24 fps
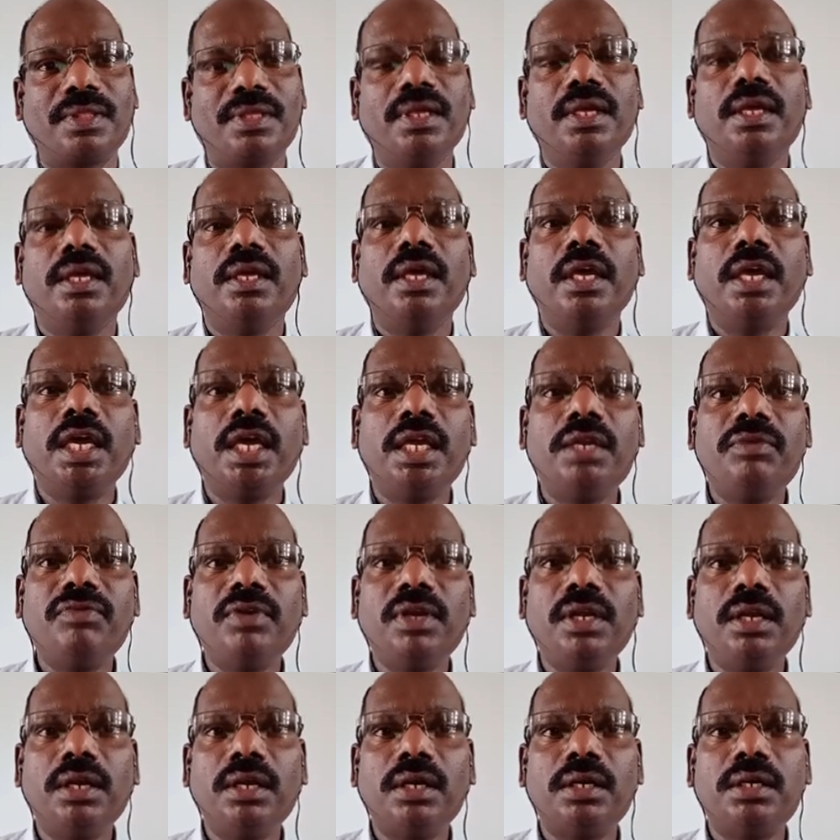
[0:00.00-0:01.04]
Again we
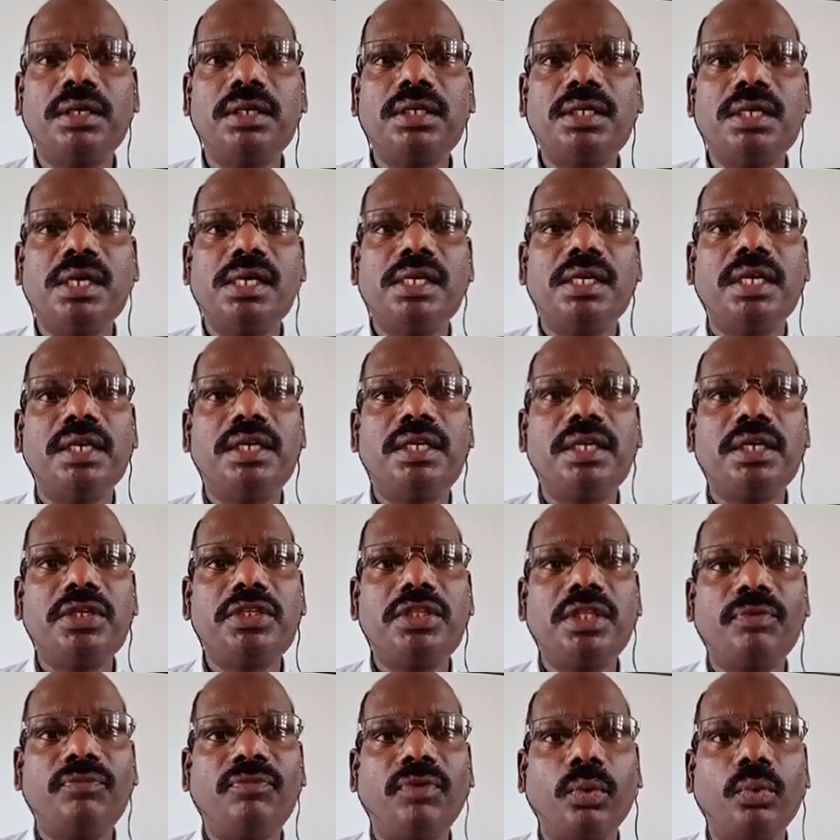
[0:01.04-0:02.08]
learned it is the
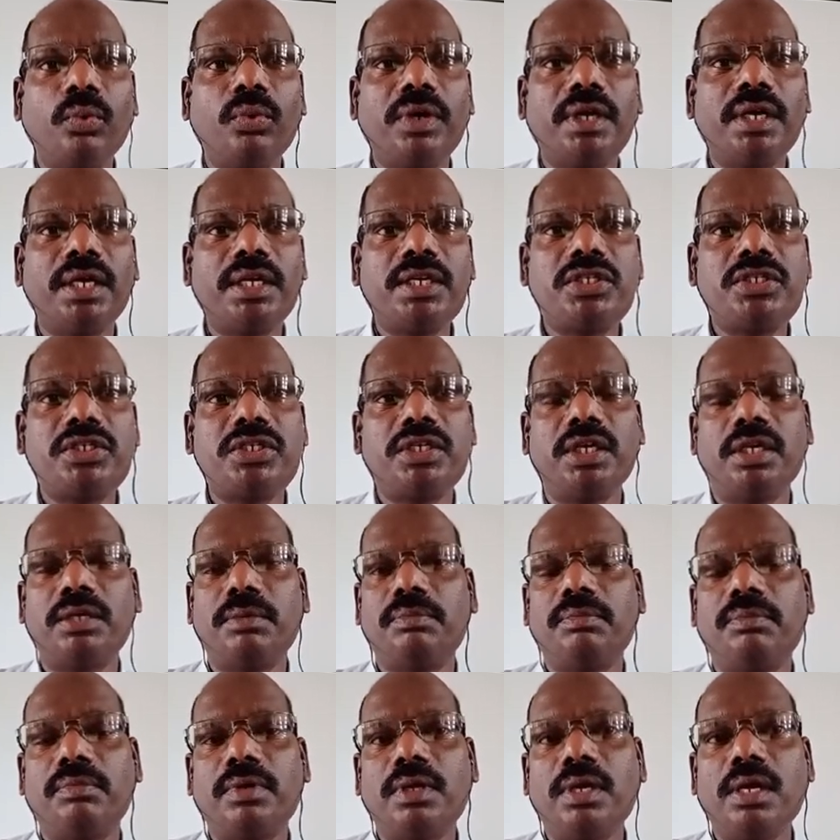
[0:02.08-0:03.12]
foundation
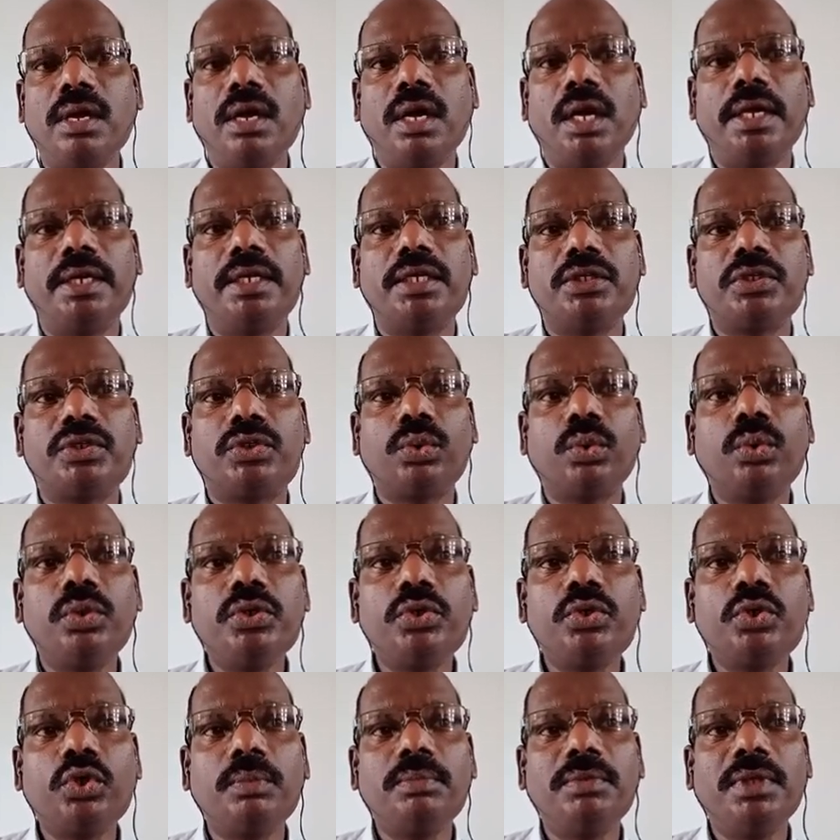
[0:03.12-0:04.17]
and source
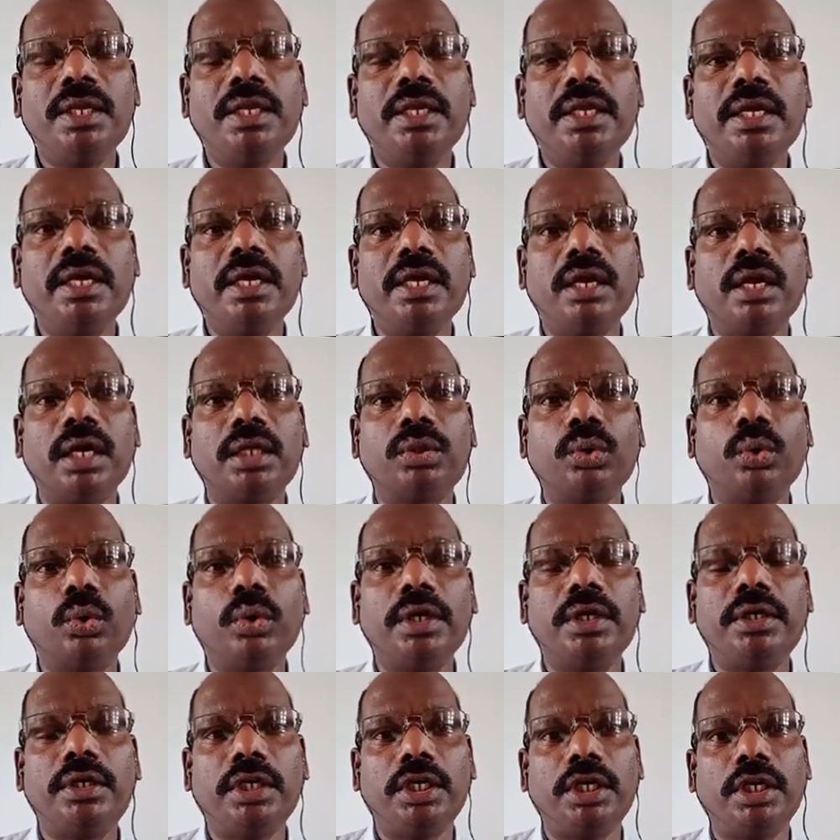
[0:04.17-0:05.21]
of the legal
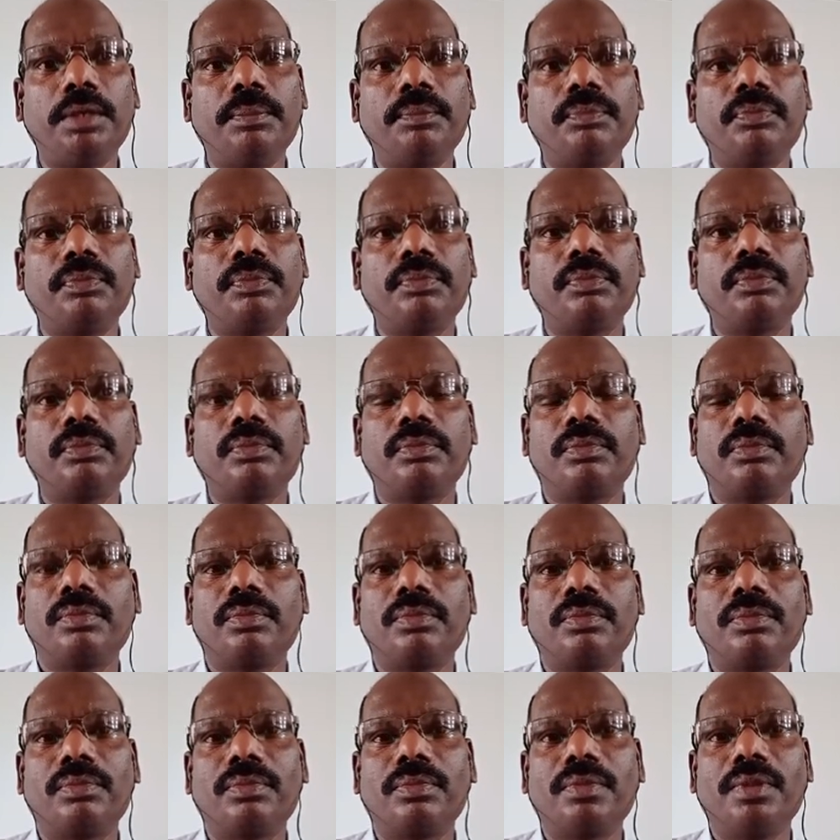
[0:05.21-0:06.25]
authority
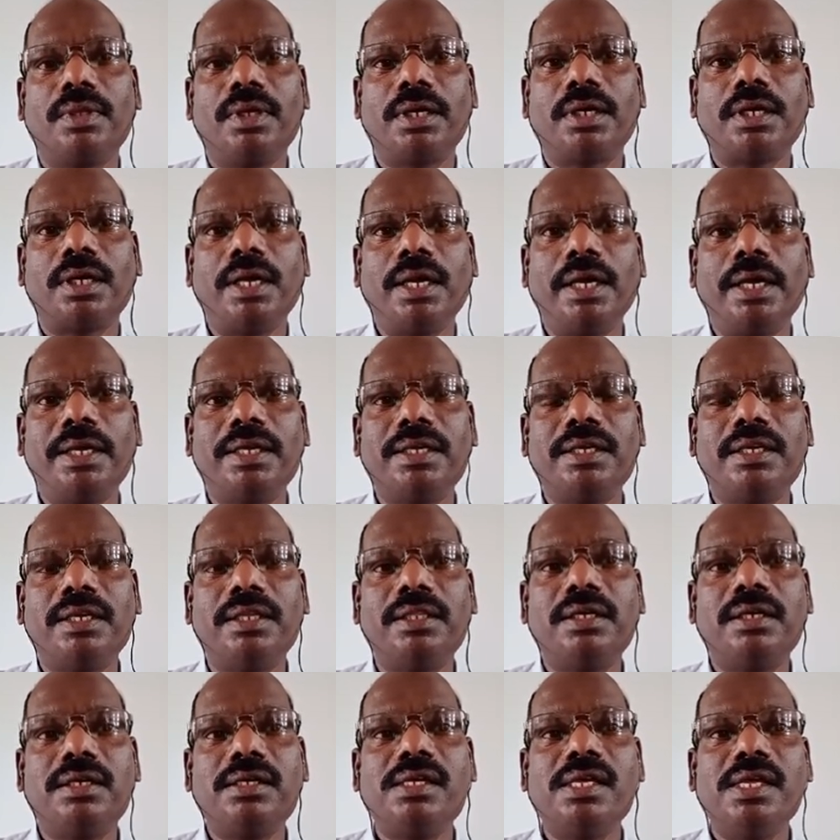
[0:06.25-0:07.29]
underlying
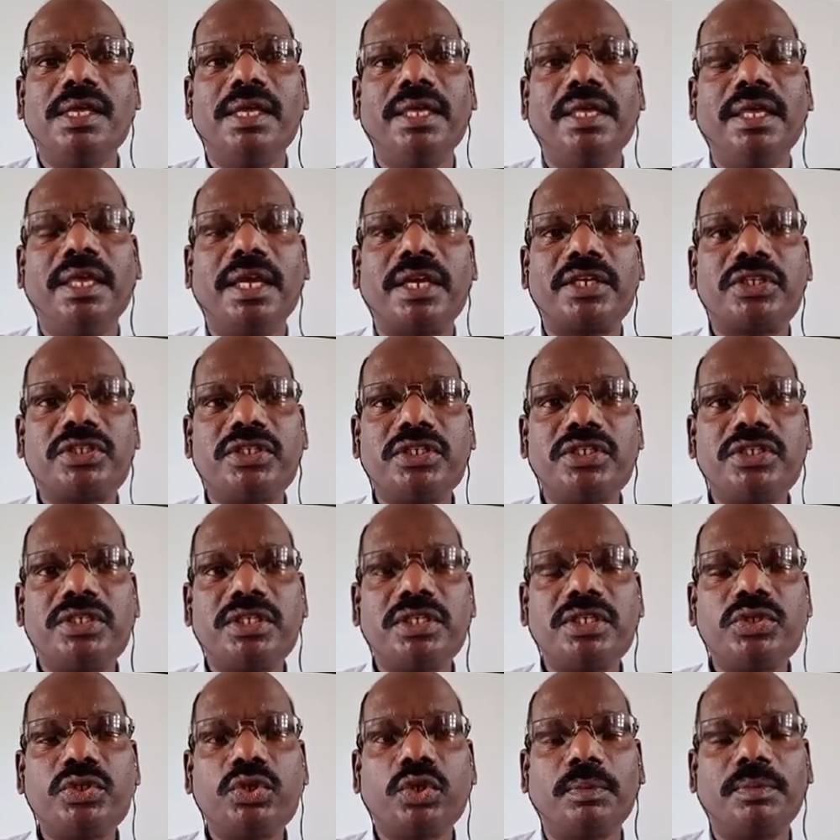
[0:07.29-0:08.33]
the
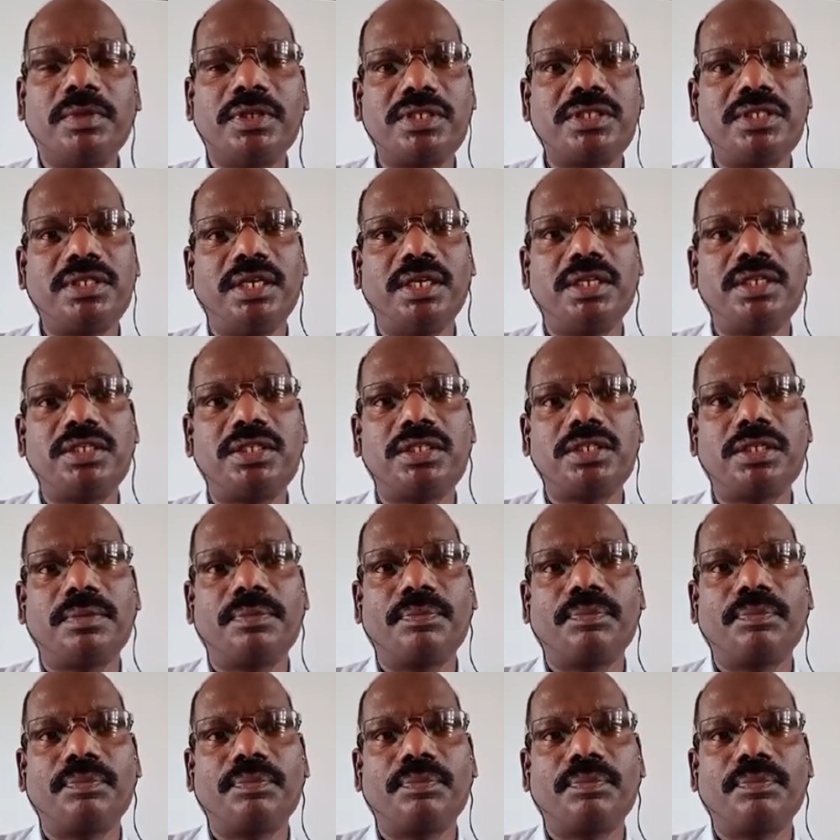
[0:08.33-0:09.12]
existence of the state.